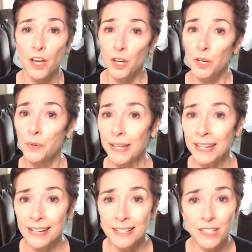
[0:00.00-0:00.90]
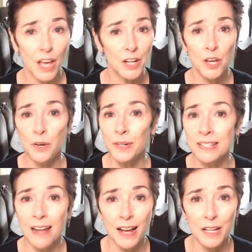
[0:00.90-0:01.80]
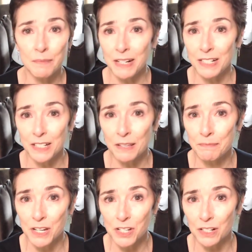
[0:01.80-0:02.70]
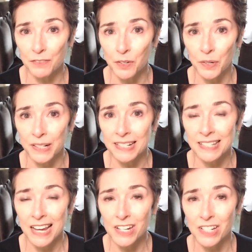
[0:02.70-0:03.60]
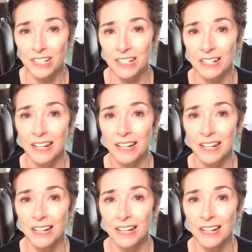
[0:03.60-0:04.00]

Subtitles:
who is and who is not committed to the mission of the organization.